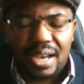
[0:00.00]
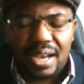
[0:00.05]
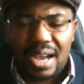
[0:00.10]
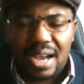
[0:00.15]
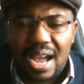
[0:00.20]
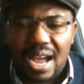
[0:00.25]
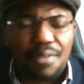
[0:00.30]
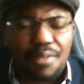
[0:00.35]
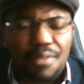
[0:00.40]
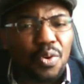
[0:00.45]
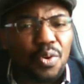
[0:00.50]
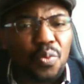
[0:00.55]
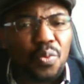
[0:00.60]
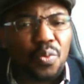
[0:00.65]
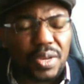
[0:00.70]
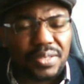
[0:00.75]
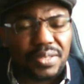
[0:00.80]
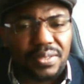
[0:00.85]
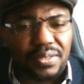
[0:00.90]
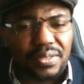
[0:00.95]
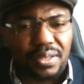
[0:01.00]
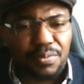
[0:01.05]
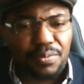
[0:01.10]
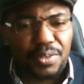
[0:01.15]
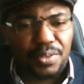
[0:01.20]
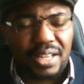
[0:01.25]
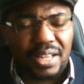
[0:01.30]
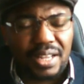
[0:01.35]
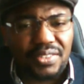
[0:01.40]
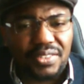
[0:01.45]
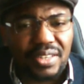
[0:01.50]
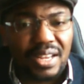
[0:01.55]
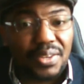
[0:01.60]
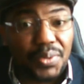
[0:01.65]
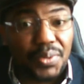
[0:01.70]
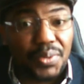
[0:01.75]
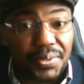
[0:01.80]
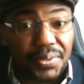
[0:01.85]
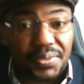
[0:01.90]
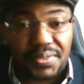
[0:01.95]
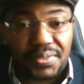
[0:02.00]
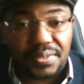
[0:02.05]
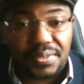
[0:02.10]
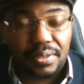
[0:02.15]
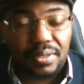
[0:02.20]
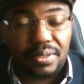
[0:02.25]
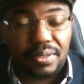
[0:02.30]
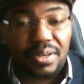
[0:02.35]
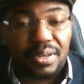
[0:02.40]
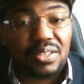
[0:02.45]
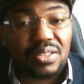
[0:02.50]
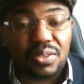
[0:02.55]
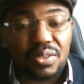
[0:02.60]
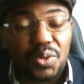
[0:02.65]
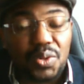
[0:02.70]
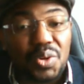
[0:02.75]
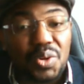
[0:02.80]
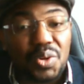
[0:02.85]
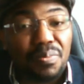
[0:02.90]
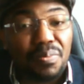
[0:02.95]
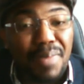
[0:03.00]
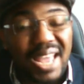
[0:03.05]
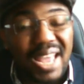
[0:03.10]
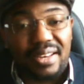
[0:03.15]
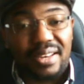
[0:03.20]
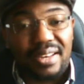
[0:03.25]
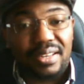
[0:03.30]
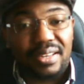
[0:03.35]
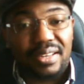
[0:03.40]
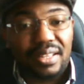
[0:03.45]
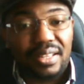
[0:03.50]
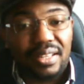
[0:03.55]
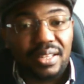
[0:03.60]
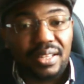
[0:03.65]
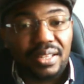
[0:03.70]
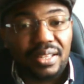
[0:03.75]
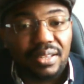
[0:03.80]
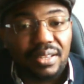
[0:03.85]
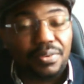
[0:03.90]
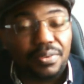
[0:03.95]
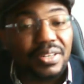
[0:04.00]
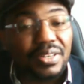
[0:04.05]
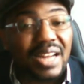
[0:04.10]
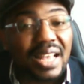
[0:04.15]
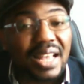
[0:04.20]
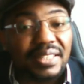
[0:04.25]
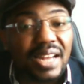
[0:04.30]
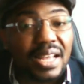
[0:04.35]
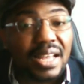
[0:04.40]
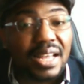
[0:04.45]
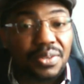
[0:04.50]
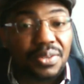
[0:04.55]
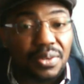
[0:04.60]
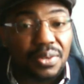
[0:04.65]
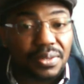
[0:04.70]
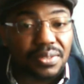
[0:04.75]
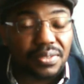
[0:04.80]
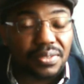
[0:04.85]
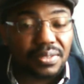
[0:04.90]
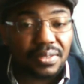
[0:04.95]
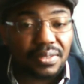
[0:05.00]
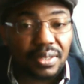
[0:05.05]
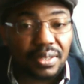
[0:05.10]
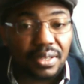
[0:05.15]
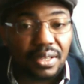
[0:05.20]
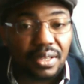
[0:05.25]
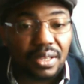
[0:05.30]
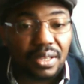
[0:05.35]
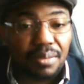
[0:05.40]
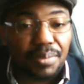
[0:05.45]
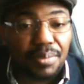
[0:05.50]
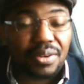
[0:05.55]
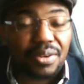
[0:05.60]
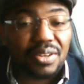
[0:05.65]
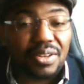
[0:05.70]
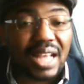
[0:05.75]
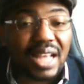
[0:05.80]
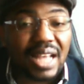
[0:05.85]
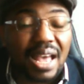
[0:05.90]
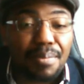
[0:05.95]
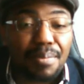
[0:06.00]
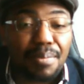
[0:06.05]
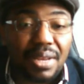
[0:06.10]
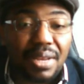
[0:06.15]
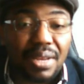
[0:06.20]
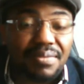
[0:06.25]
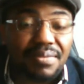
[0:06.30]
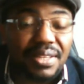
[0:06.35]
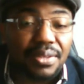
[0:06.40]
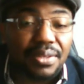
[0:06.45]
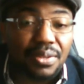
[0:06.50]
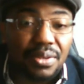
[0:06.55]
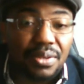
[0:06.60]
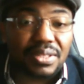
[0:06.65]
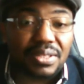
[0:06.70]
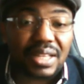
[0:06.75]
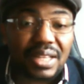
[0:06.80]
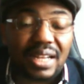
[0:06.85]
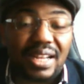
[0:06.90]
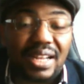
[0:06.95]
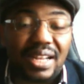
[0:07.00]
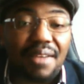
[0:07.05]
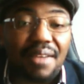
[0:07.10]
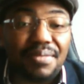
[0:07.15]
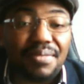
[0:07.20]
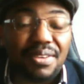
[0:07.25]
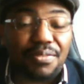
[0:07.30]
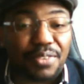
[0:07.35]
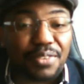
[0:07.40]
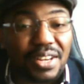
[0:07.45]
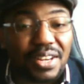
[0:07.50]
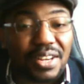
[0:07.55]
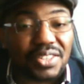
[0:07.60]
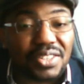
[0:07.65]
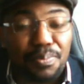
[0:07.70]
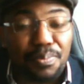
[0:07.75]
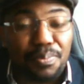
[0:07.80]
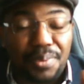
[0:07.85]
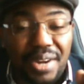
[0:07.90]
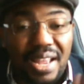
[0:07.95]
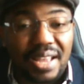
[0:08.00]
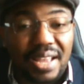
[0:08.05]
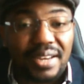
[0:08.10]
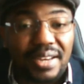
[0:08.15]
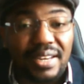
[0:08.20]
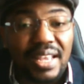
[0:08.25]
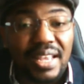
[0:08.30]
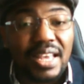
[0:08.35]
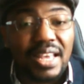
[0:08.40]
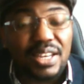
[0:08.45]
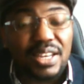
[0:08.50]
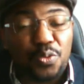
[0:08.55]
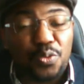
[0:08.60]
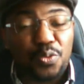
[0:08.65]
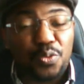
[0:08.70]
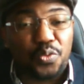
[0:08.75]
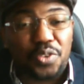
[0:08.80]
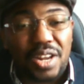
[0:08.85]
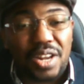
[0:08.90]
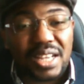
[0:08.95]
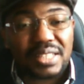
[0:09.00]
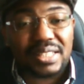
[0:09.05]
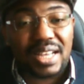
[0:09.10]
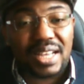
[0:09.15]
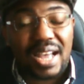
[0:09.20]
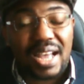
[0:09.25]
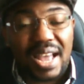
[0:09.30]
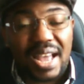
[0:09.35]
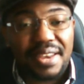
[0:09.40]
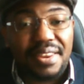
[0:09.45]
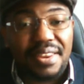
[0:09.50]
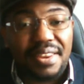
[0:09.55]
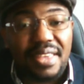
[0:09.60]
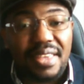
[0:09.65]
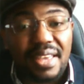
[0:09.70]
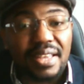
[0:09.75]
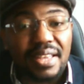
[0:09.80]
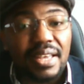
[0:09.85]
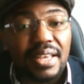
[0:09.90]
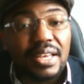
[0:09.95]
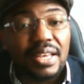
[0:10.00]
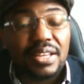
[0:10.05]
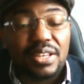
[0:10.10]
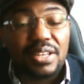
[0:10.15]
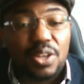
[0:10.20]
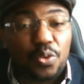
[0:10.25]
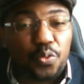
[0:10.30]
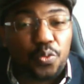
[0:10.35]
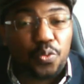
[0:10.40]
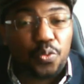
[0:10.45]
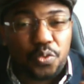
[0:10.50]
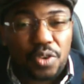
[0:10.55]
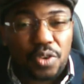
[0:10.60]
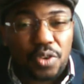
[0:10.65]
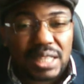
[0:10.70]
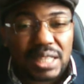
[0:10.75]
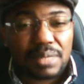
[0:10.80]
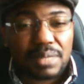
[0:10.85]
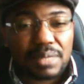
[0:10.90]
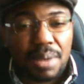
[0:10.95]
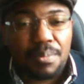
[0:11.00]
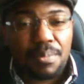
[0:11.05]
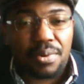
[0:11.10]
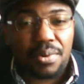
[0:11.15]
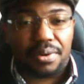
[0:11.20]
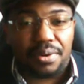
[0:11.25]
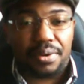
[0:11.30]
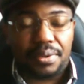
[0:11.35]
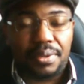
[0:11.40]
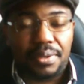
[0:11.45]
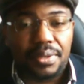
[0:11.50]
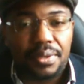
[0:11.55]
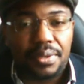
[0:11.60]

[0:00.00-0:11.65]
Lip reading: I have one question for Nigerian youths, not old men, for Nigerian youths, because I believe the youths have the fresh brain, the fresh idea, the fresh memory